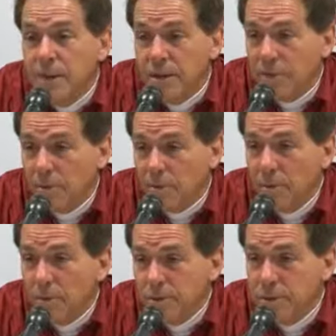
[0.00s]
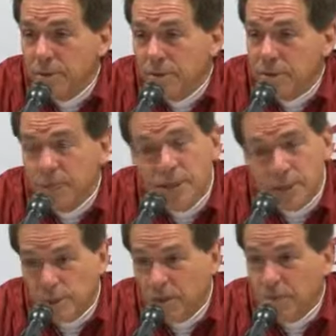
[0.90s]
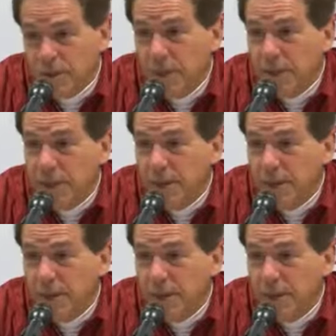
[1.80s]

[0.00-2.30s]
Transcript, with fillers: If it works, it's a good play.